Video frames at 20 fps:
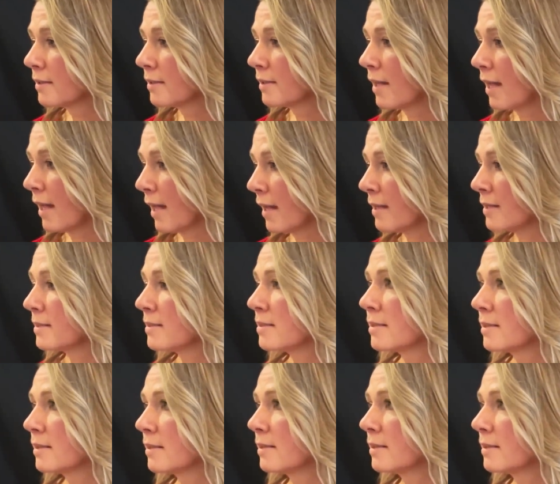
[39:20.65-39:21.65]
And
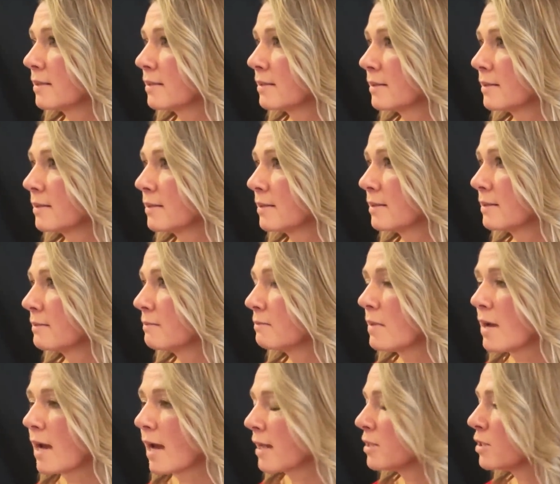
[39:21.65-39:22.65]
I
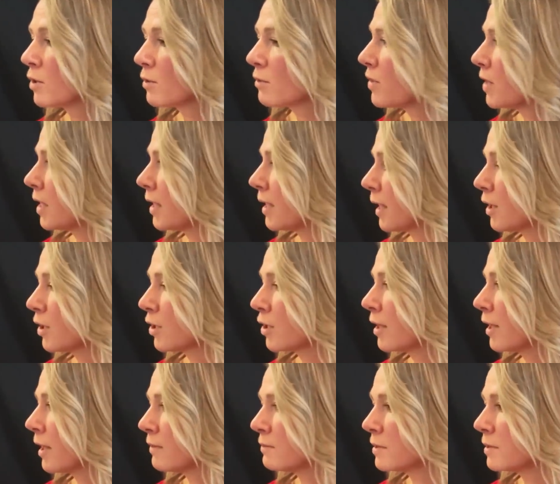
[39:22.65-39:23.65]
don't think I could have,
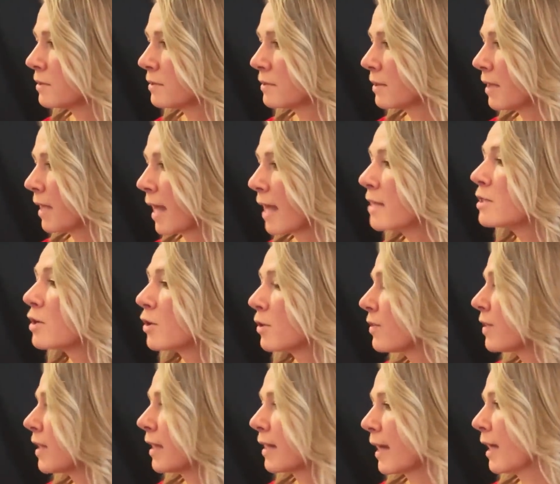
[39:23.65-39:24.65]
I don't think
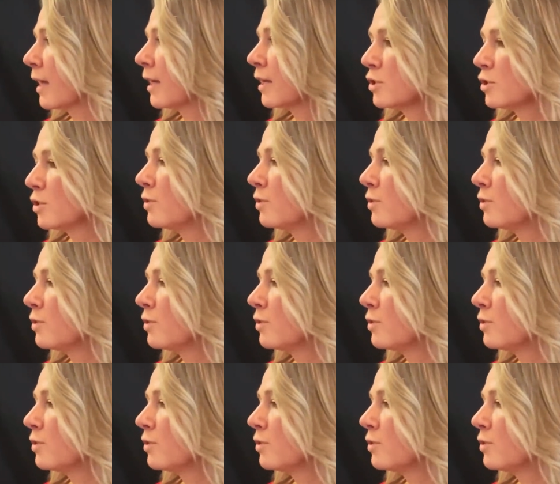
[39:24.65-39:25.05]
I can do